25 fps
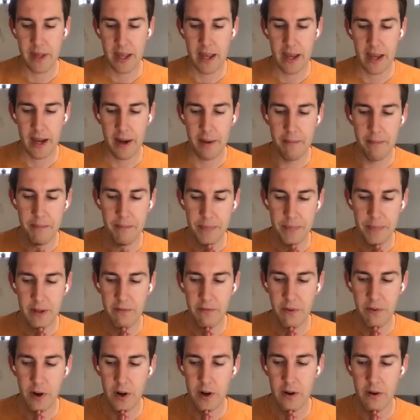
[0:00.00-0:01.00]
Um,
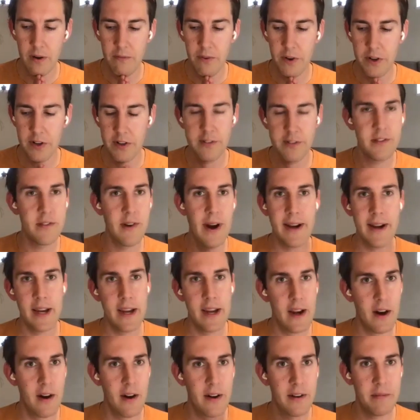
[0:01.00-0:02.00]
for for just
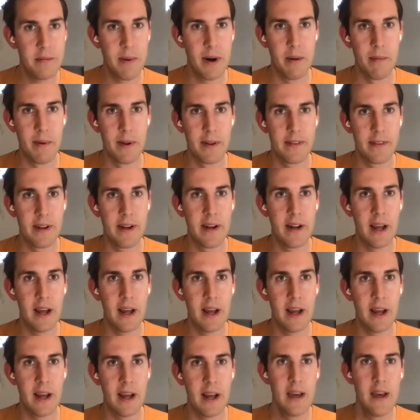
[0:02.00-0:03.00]
tracking our experiments, and I
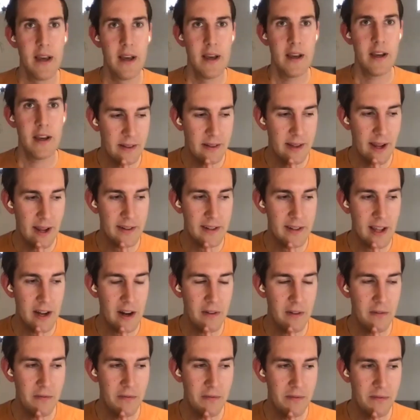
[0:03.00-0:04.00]
think that kind
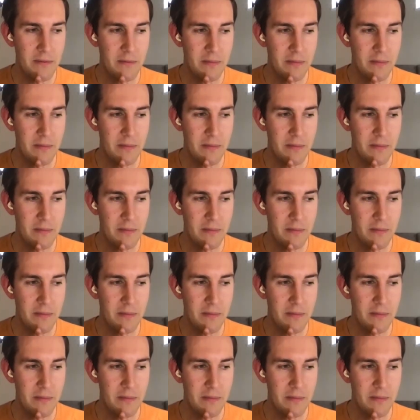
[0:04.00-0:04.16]
of